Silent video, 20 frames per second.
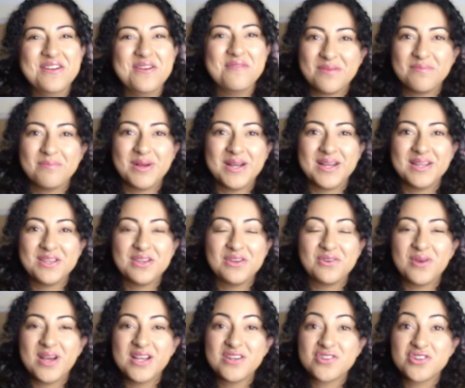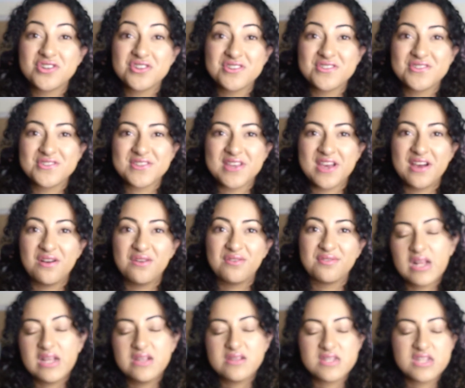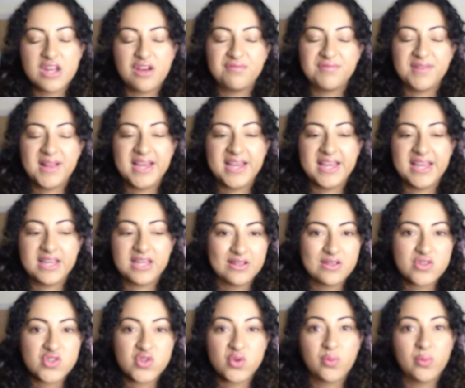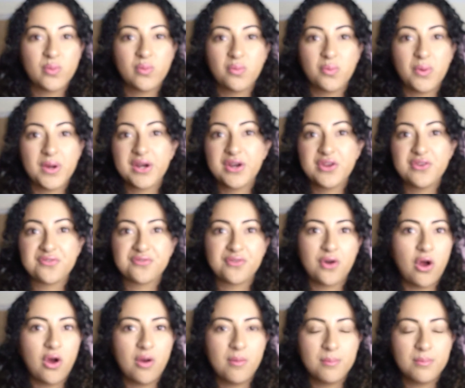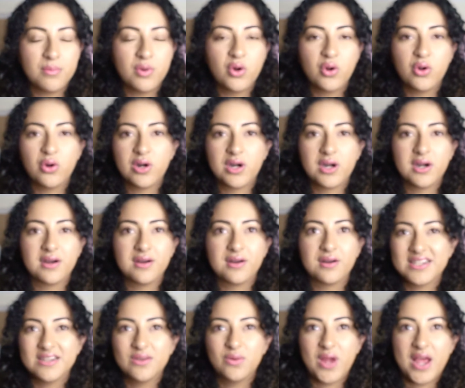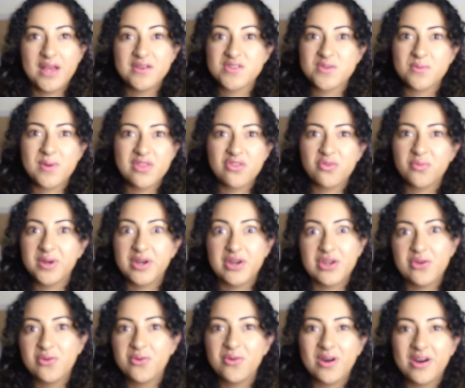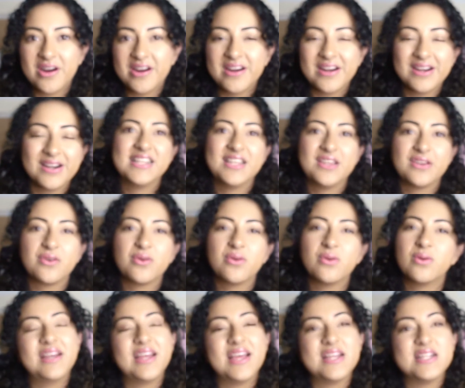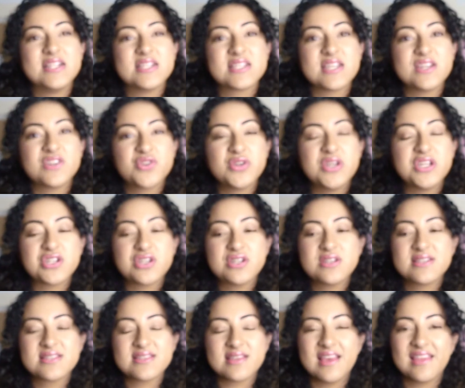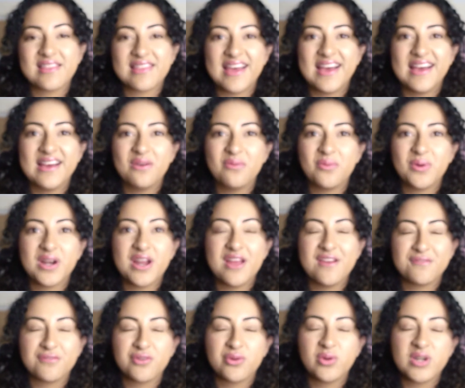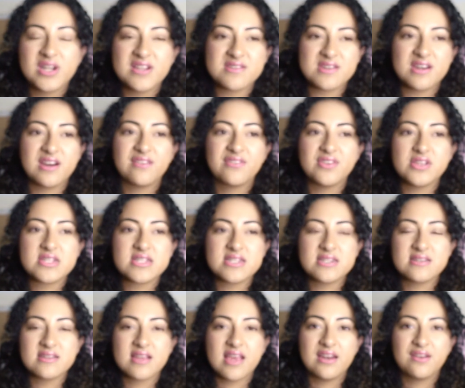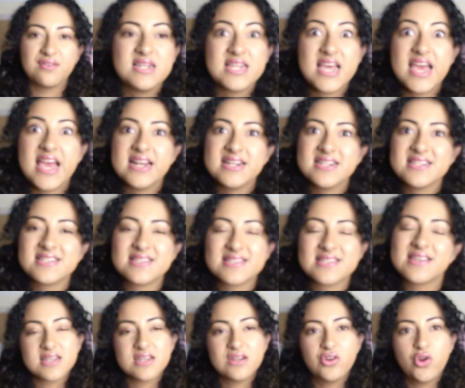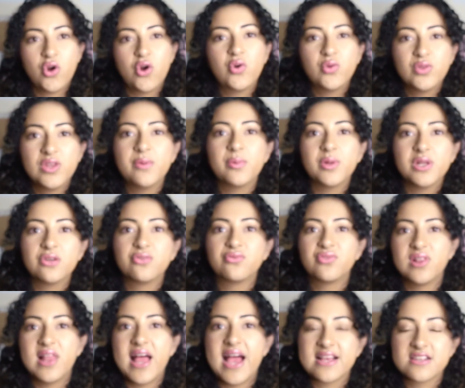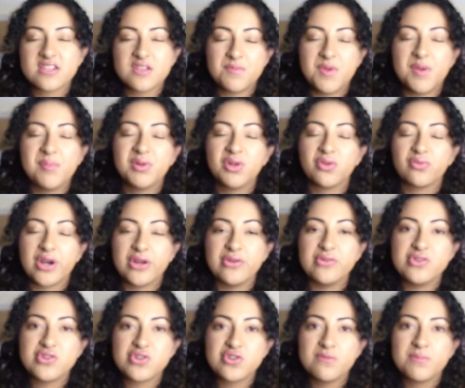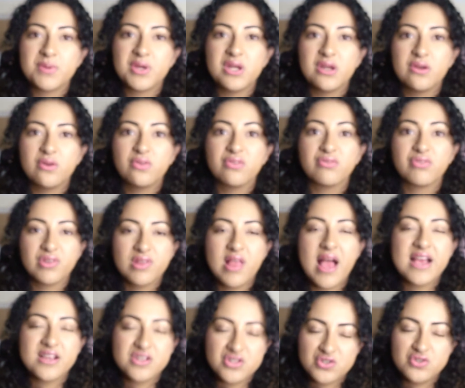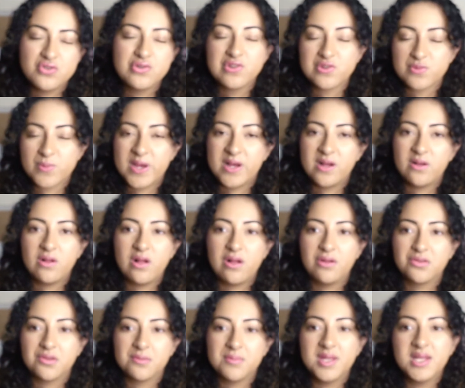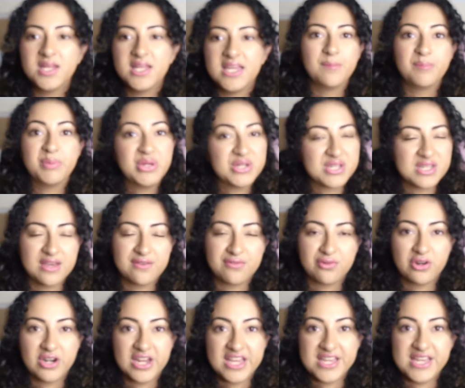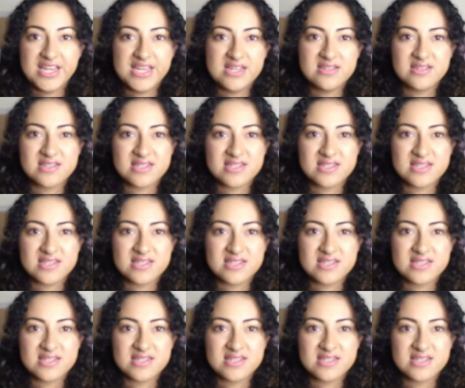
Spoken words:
But, you know, introduce yourself. Stuff like, so where are you from, or how's the weather where you are? You know, in situations like that where everyone is nervous and kind of tense, not only will it relax the people around you, but it will relax you as well, ultimately, putting everyone at ease.